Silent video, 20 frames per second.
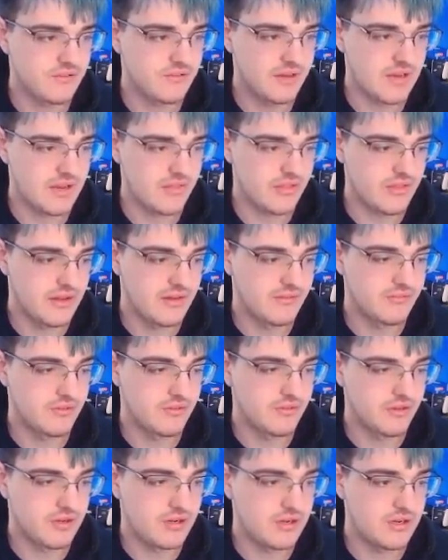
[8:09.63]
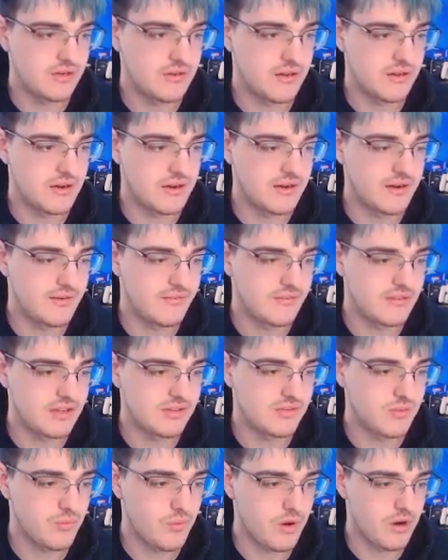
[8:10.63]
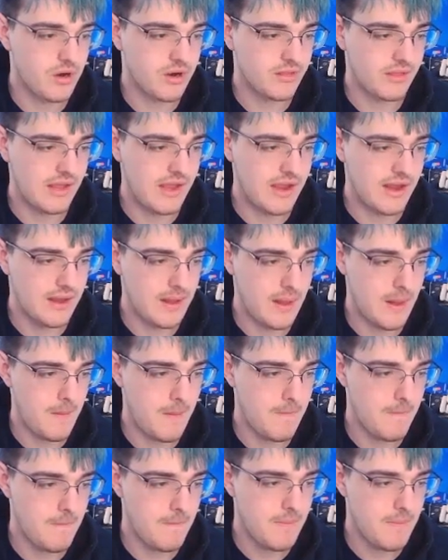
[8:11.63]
anything, if there's all, and if it doesn't work, then um,